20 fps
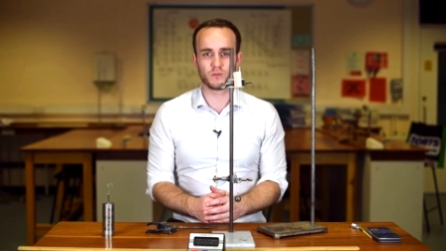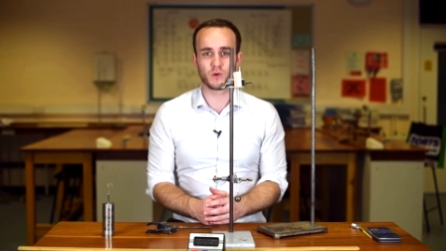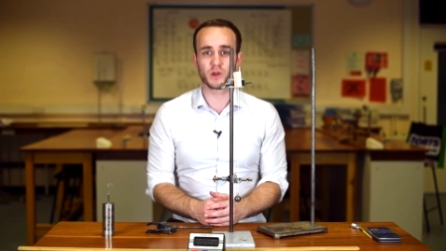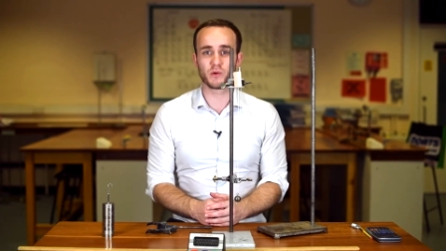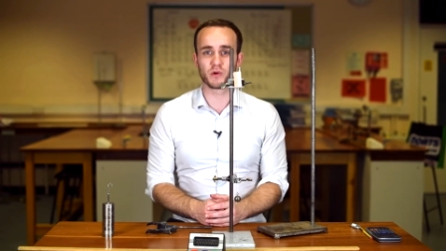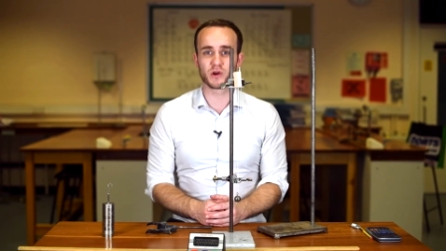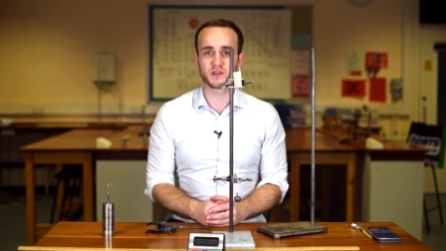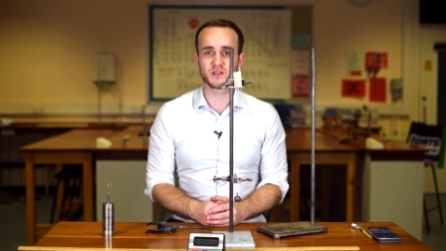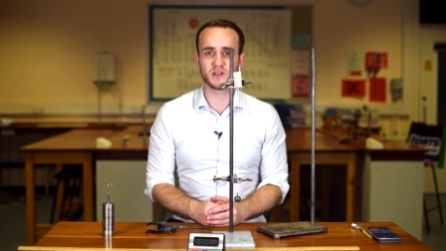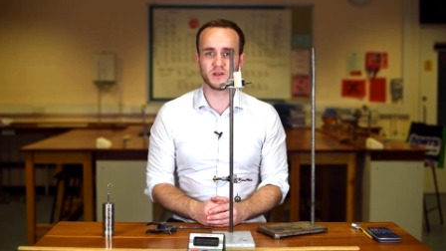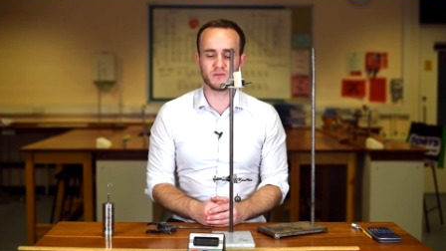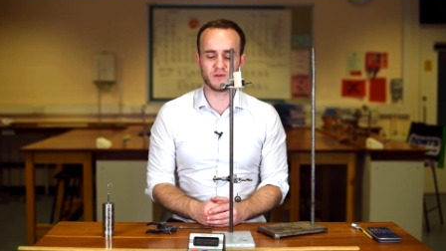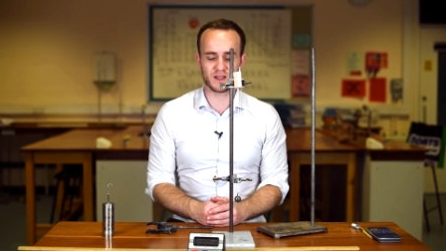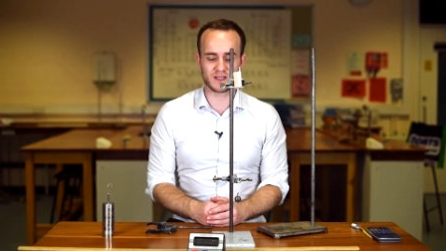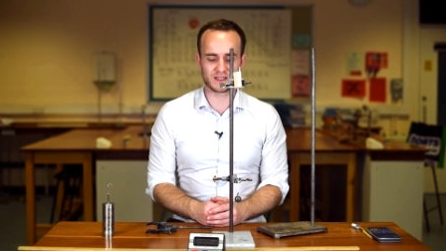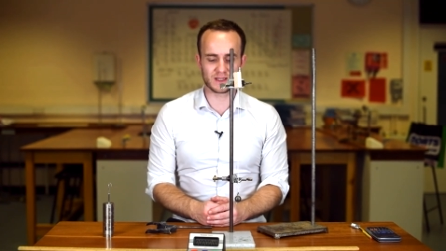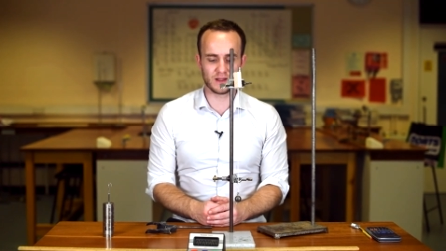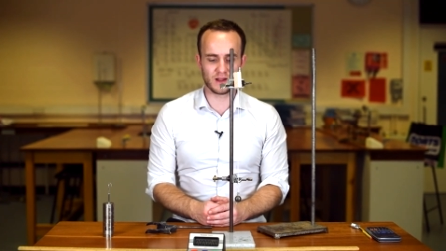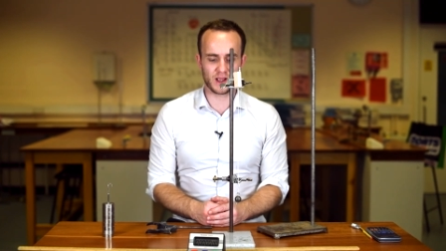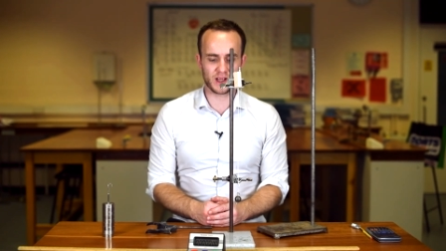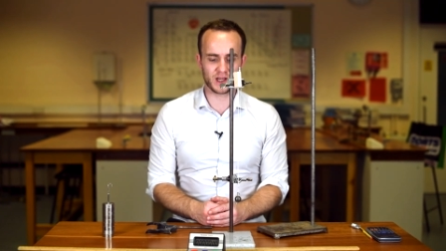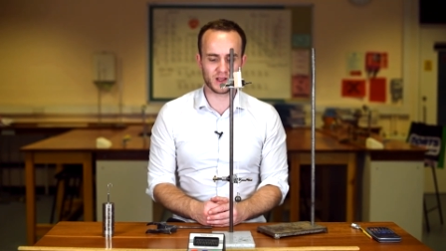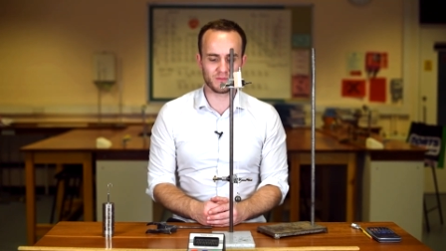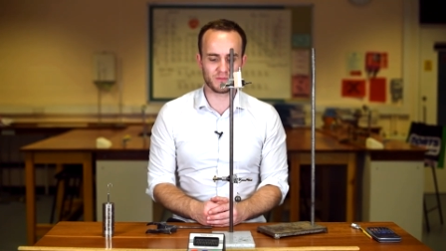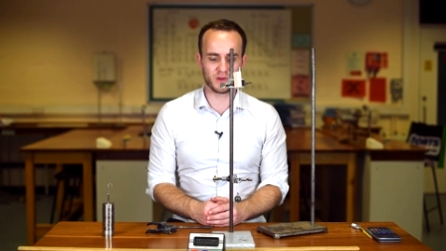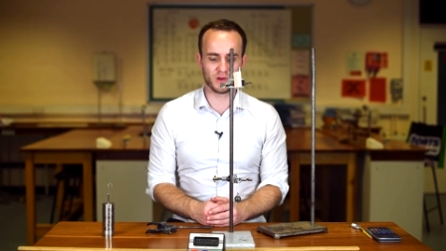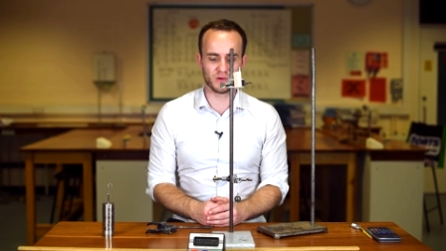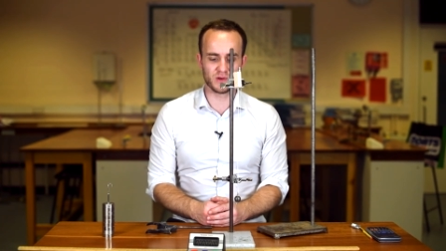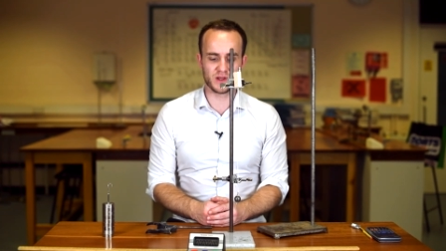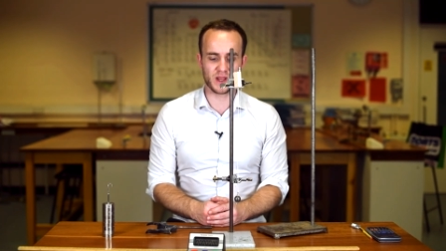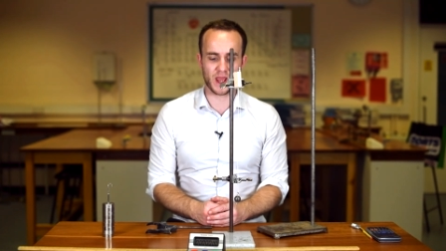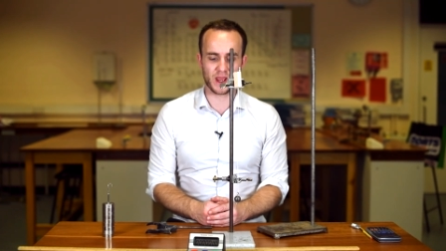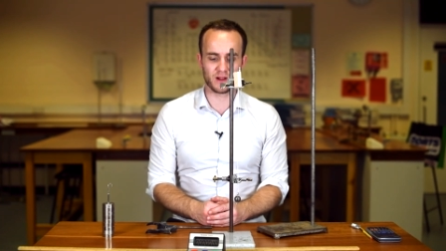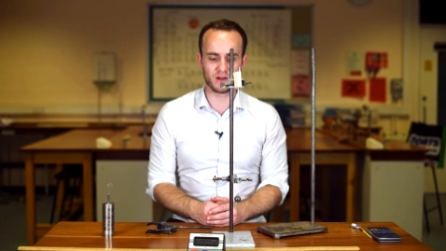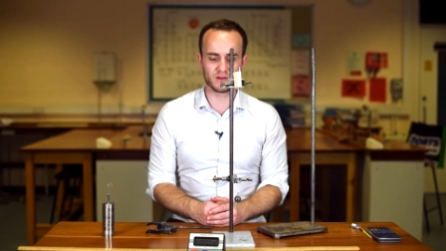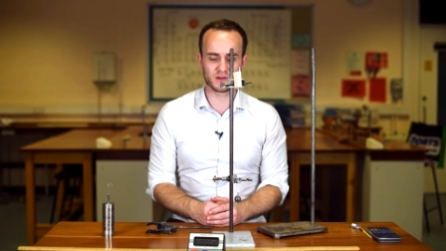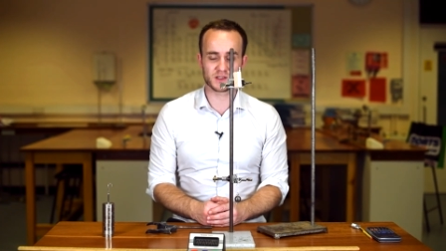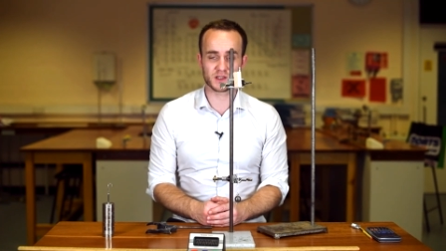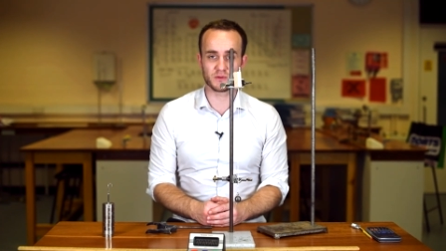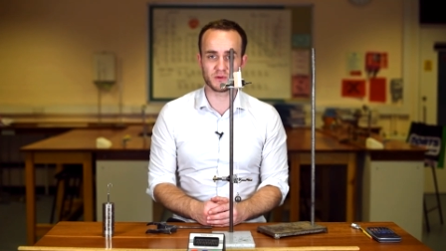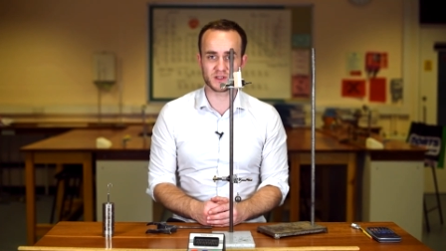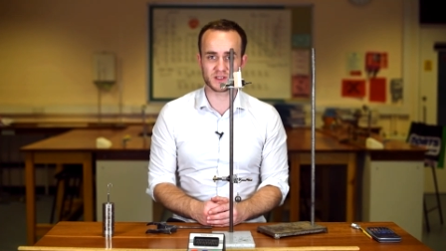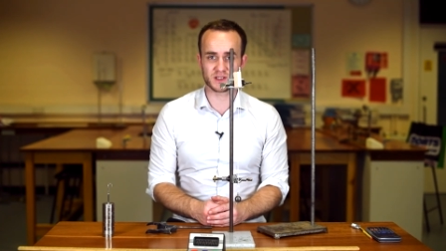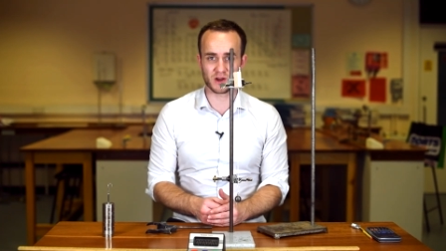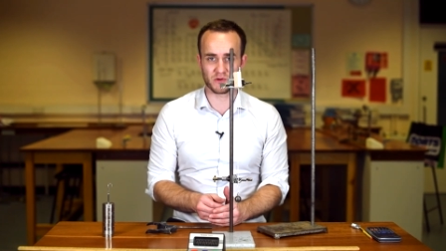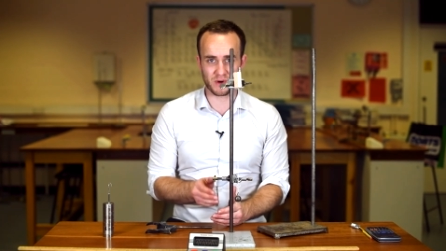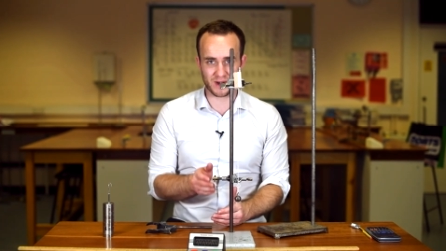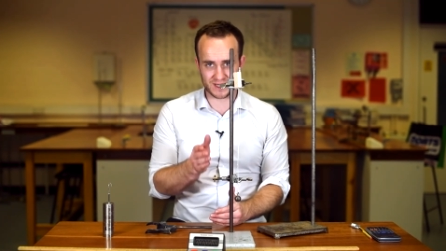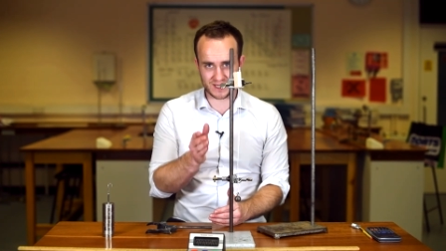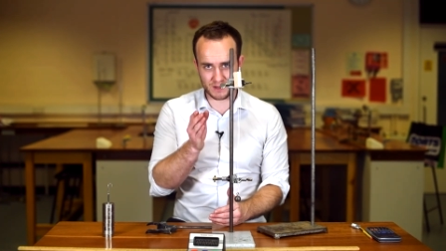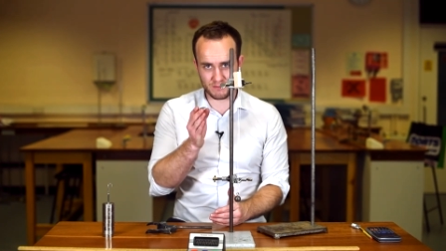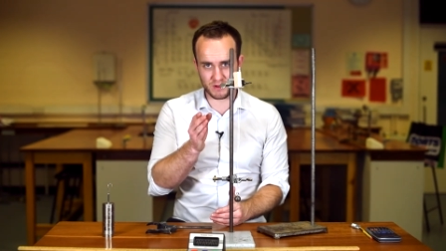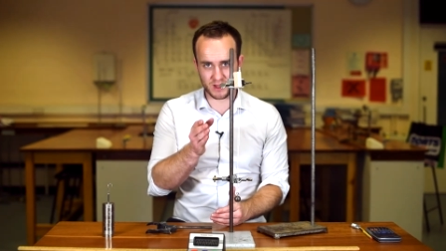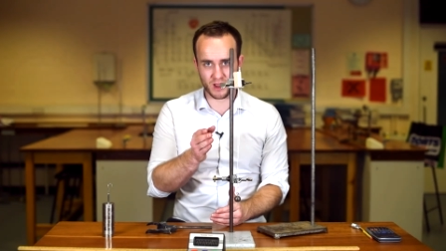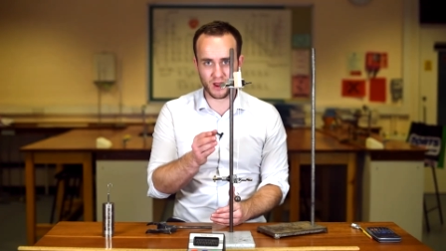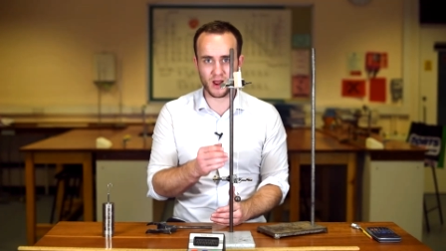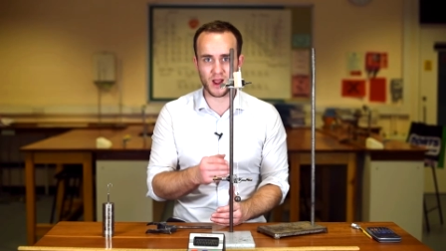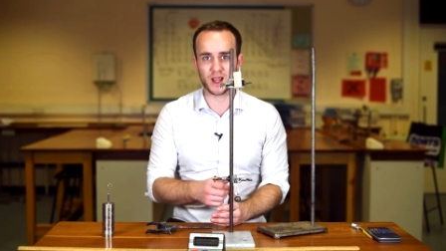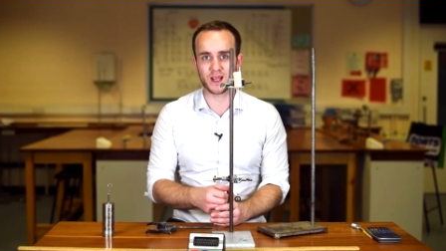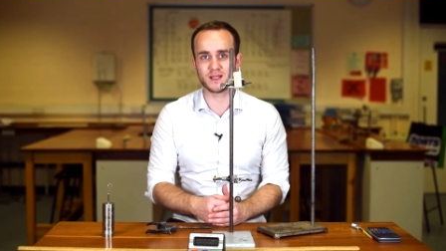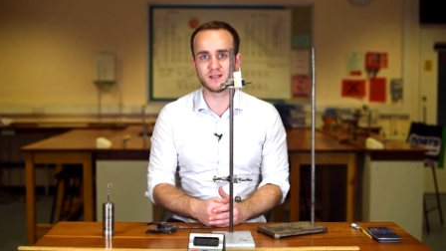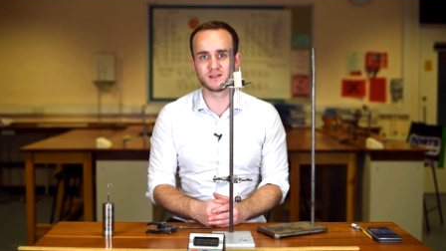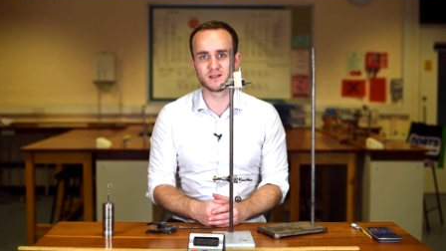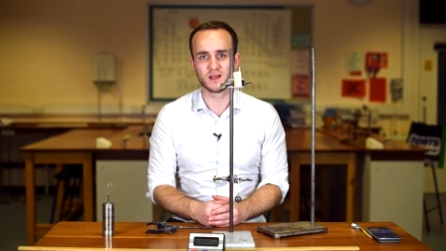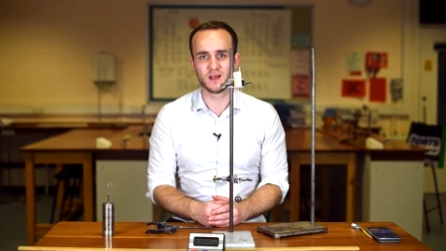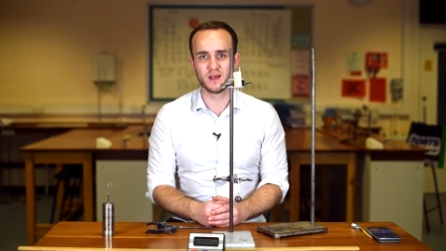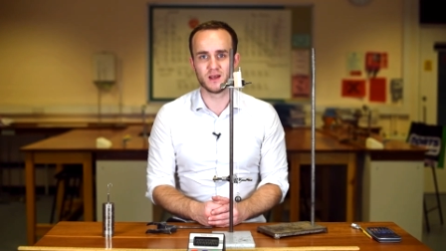What you want to do is line up your nail so it's directly behind